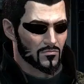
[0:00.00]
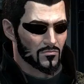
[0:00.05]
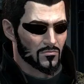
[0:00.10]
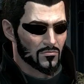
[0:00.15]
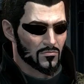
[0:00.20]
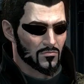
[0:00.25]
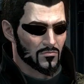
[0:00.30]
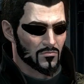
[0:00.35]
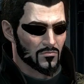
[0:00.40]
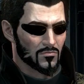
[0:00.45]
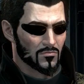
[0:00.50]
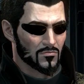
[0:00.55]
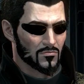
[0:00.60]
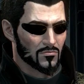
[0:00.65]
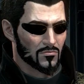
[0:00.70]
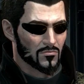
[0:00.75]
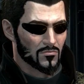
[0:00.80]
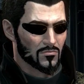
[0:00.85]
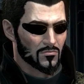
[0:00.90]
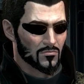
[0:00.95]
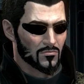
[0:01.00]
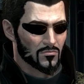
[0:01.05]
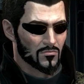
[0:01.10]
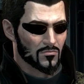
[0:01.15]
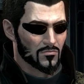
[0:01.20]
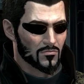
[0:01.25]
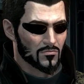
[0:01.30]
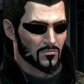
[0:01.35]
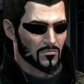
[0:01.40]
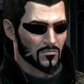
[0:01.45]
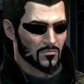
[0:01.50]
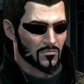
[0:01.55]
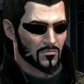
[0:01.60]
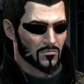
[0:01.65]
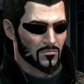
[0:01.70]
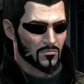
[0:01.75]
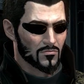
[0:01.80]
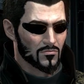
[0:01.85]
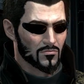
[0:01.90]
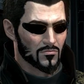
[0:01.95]

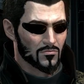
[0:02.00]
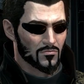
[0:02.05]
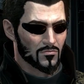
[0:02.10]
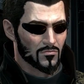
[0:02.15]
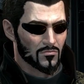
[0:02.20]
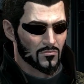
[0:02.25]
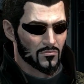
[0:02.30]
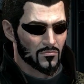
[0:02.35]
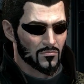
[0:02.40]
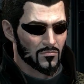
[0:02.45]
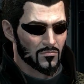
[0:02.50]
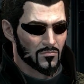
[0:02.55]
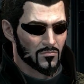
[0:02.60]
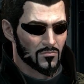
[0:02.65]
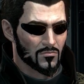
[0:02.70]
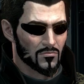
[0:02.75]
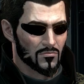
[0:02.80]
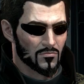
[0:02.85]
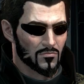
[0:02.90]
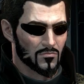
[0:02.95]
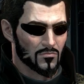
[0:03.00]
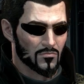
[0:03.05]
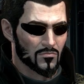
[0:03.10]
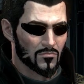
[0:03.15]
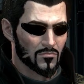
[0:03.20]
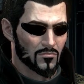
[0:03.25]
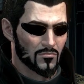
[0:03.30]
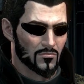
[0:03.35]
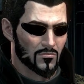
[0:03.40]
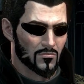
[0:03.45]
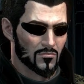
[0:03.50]
No one is speaking in this clip.